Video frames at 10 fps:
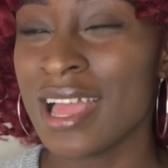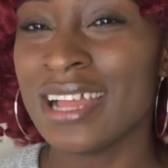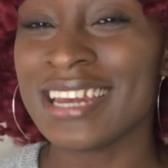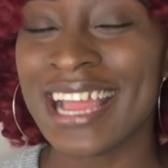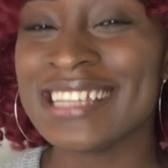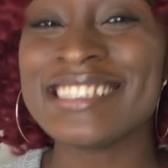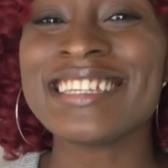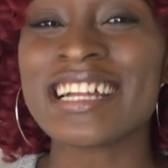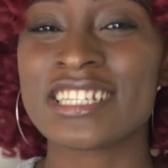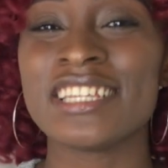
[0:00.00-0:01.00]
Like, is it
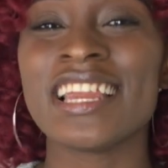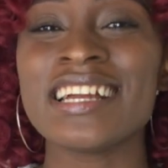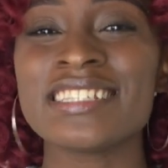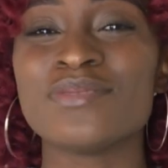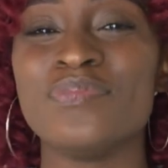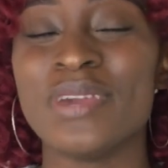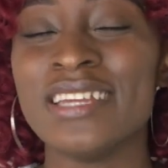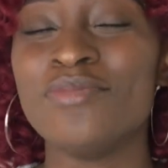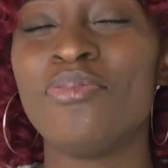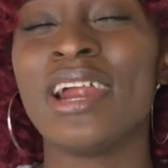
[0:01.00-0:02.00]
that she likes
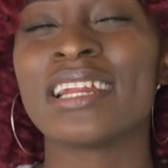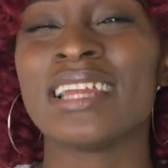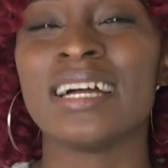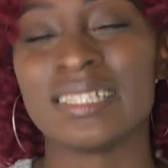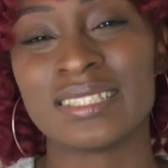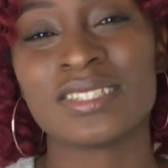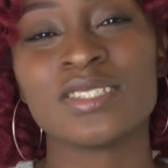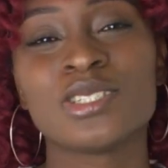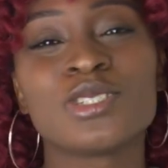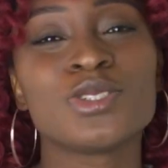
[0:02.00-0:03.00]
being pregnant
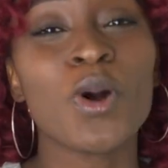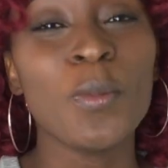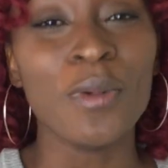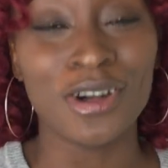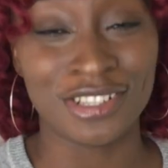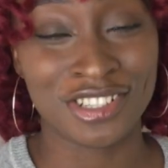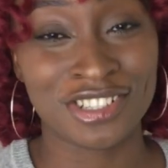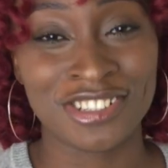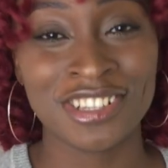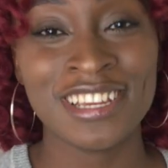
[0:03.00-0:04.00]
so
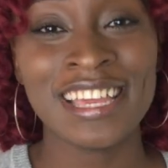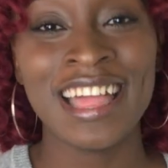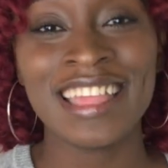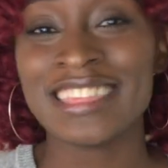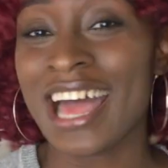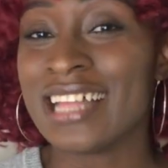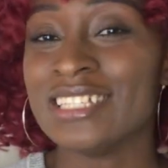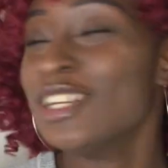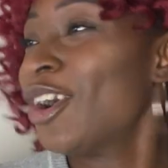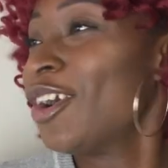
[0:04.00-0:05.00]
much that,
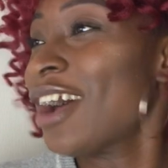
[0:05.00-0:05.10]
you know,